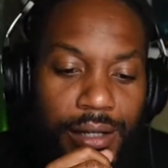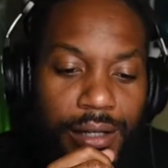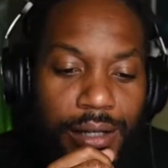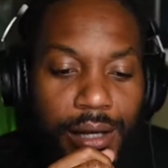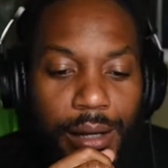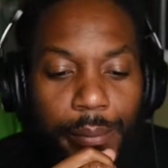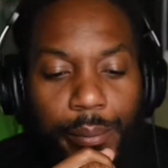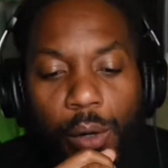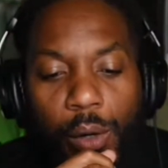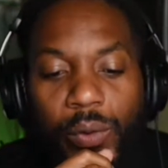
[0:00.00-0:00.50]

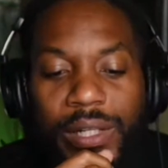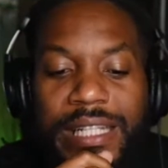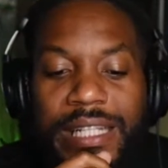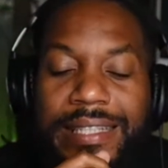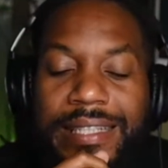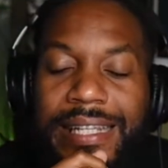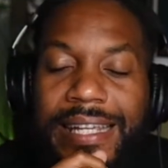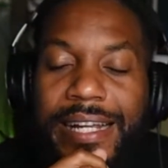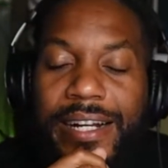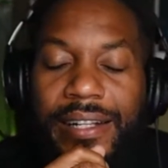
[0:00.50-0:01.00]
But we need
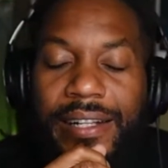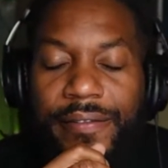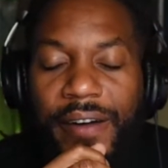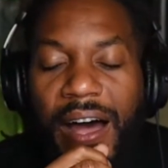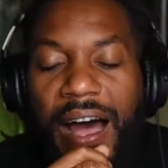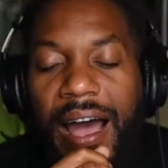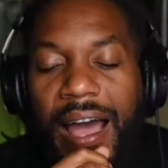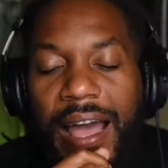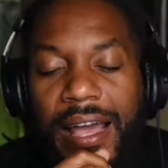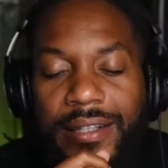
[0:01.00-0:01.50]
to hear the
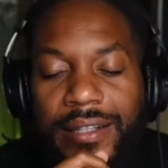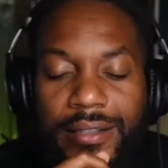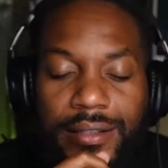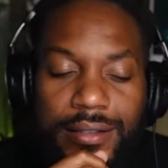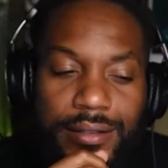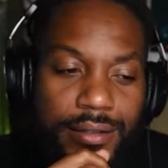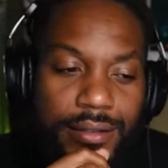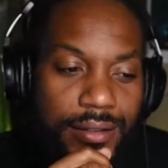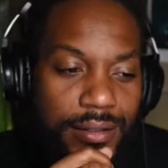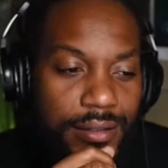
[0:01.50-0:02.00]
vibes.
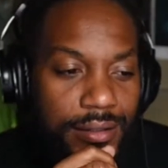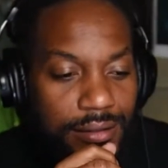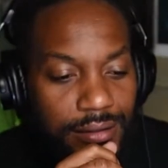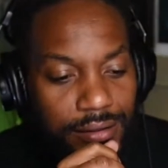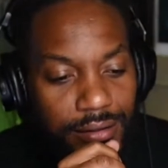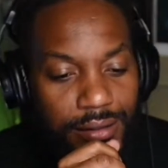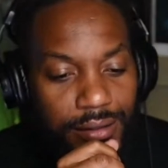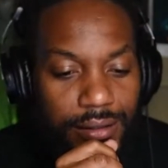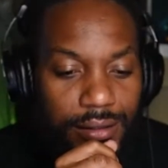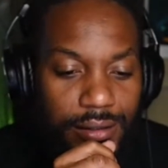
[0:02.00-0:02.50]

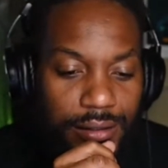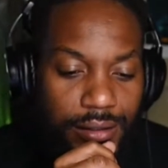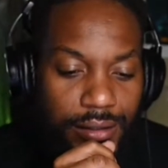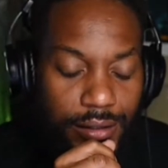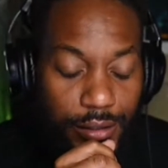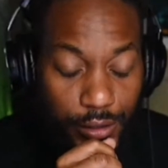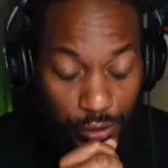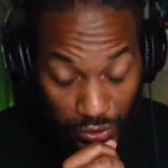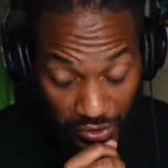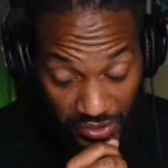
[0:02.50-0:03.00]

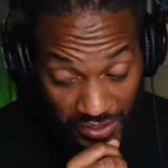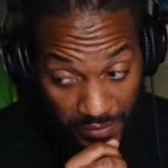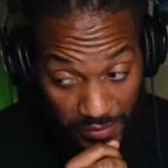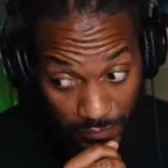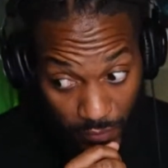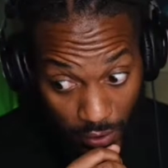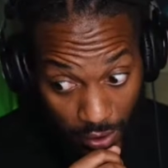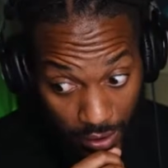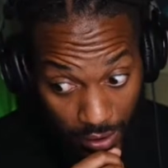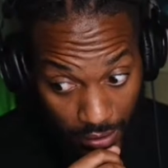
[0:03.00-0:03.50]
The deep
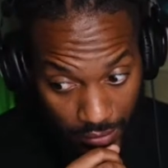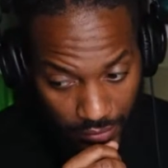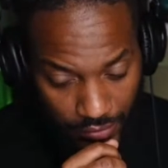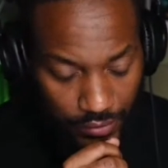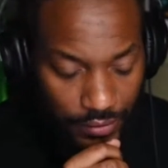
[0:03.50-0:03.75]
vibes.